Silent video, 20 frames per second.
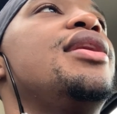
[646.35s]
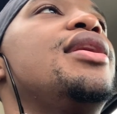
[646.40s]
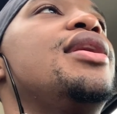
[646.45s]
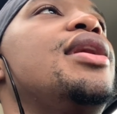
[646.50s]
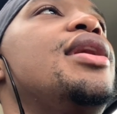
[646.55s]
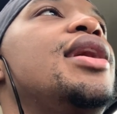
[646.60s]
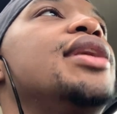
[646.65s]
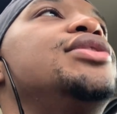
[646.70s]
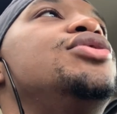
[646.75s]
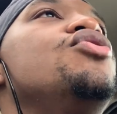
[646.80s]

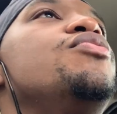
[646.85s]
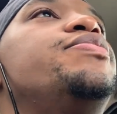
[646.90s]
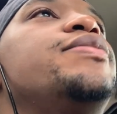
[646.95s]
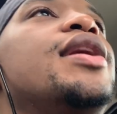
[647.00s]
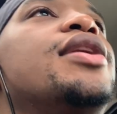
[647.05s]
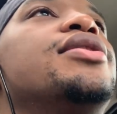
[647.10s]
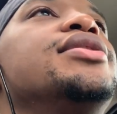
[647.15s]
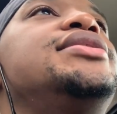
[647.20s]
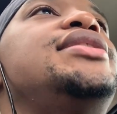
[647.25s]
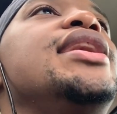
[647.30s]
I do
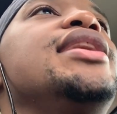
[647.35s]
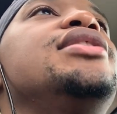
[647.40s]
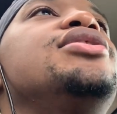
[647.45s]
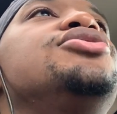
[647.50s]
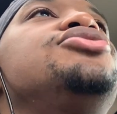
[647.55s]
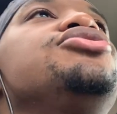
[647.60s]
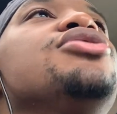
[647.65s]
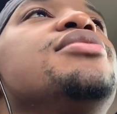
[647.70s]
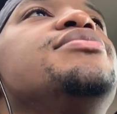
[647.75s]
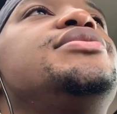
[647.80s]
plan on taking
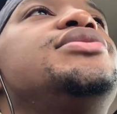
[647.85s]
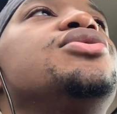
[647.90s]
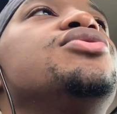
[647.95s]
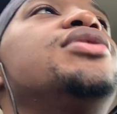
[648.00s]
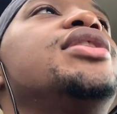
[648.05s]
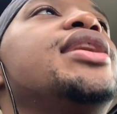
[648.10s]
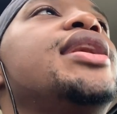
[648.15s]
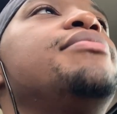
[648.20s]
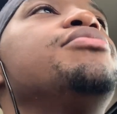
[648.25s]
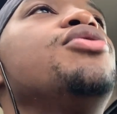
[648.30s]
a trip
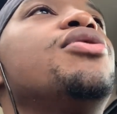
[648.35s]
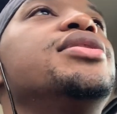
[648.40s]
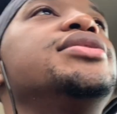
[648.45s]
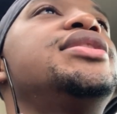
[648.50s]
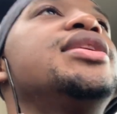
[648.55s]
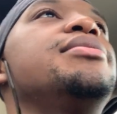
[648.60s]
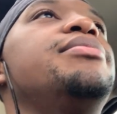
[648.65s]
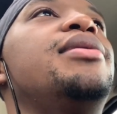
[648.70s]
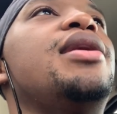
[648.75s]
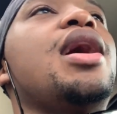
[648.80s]
soon. I'm going
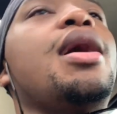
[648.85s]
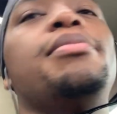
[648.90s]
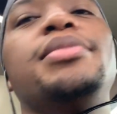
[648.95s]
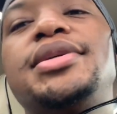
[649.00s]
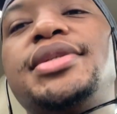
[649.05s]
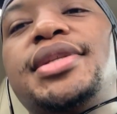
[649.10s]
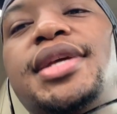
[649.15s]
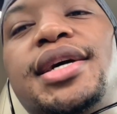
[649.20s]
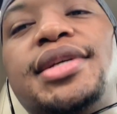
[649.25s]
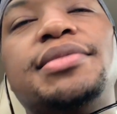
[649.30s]
to the
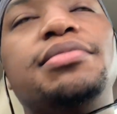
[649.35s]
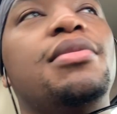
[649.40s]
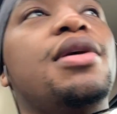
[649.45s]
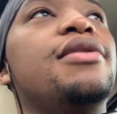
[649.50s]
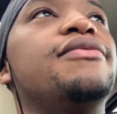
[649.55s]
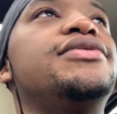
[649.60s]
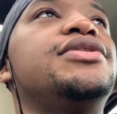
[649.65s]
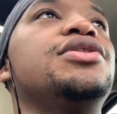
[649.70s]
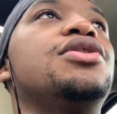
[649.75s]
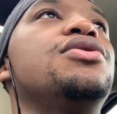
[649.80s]
Bahamas next
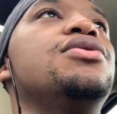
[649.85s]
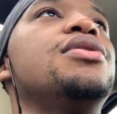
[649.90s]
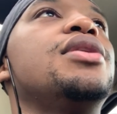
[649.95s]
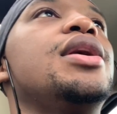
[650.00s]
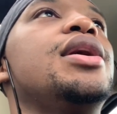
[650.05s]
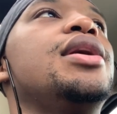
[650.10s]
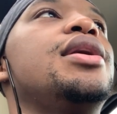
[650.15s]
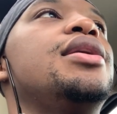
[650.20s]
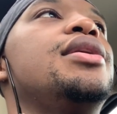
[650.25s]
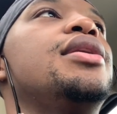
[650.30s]
month, so
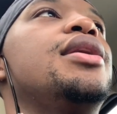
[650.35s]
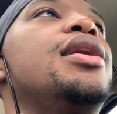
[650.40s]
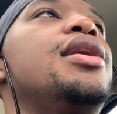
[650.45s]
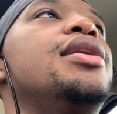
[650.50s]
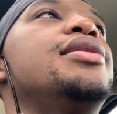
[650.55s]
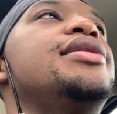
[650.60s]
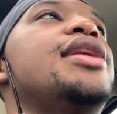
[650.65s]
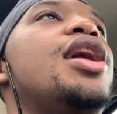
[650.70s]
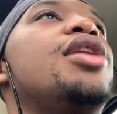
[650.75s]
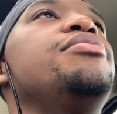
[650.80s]

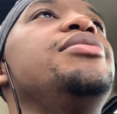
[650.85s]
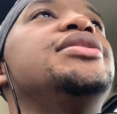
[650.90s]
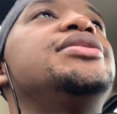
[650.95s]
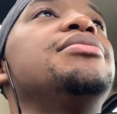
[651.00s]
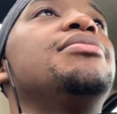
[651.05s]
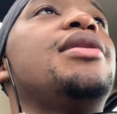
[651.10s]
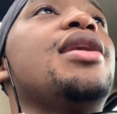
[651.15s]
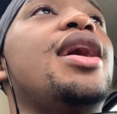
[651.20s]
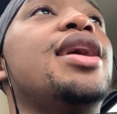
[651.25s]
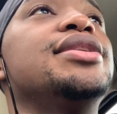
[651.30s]
that'll be
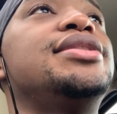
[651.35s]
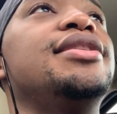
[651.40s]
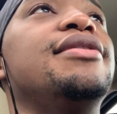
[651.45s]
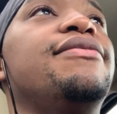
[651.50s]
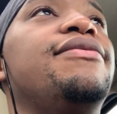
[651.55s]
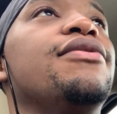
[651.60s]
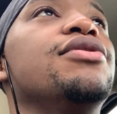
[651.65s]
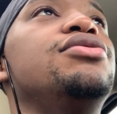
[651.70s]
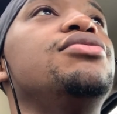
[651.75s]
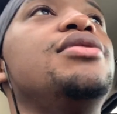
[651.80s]
some
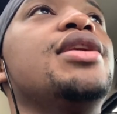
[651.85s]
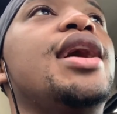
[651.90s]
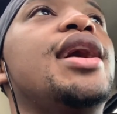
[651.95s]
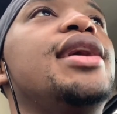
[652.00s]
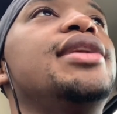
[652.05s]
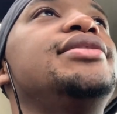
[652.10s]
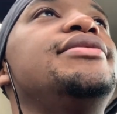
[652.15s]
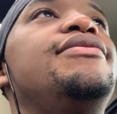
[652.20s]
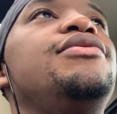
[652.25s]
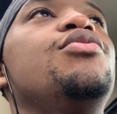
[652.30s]
content for you
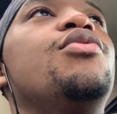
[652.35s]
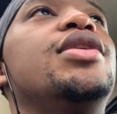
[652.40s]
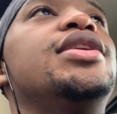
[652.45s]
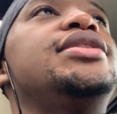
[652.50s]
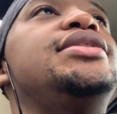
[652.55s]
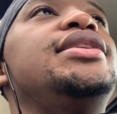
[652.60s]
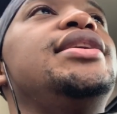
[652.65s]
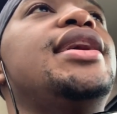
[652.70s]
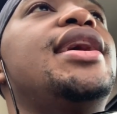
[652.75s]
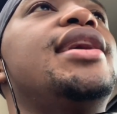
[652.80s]
guys. If you want
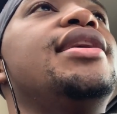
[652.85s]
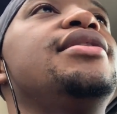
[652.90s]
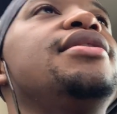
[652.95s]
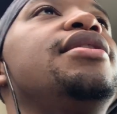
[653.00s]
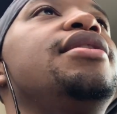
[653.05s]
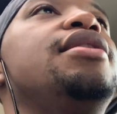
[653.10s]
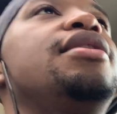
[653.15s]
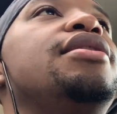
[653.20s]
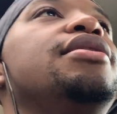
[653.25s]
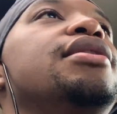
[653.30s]
to see that,
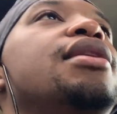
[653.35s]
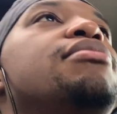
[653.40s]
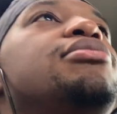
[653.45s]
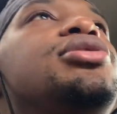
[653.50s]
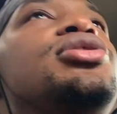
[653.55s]
let me